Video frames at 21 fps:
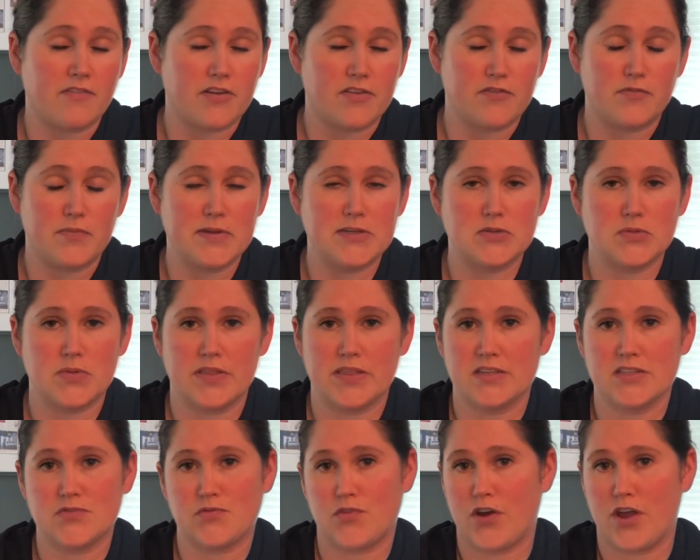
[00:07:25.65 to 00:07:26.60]
I've been doing
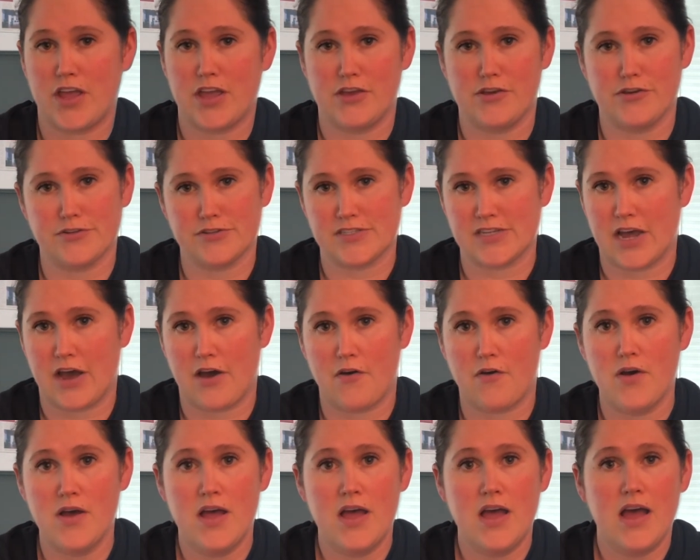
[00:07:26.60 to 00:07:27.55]
this for 8 years now,